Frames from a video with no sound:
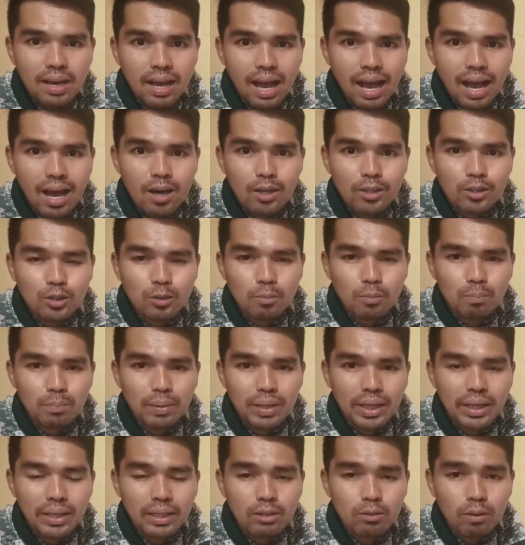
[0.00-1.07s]
out to
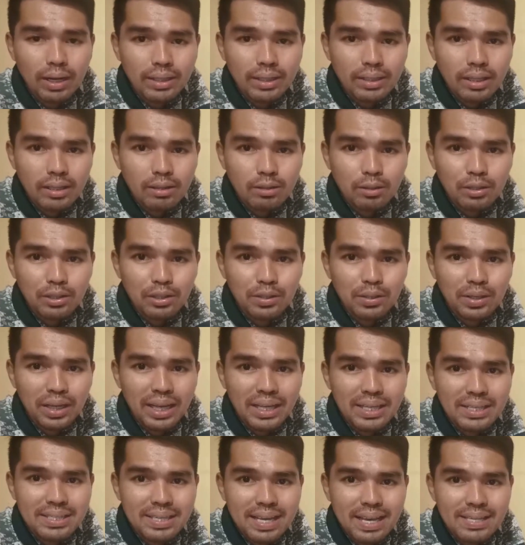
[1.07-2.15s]
be 22, you
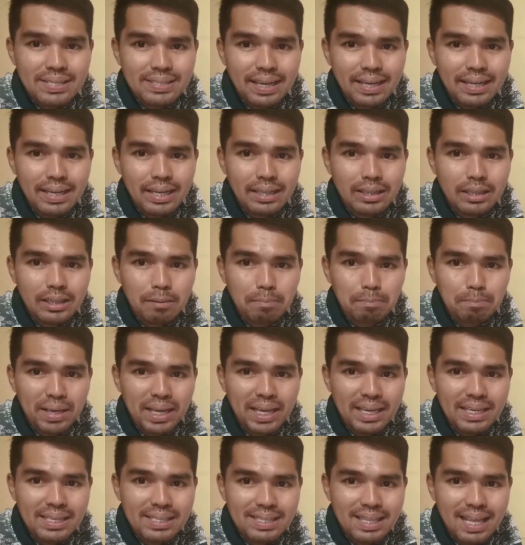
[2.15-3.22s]
can just say that the
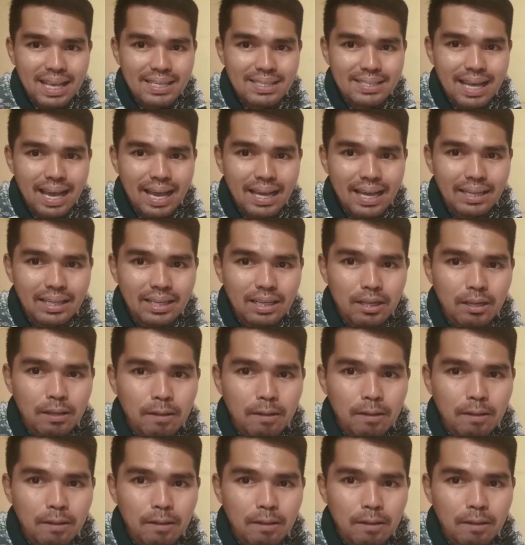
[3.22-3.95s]
p is less than.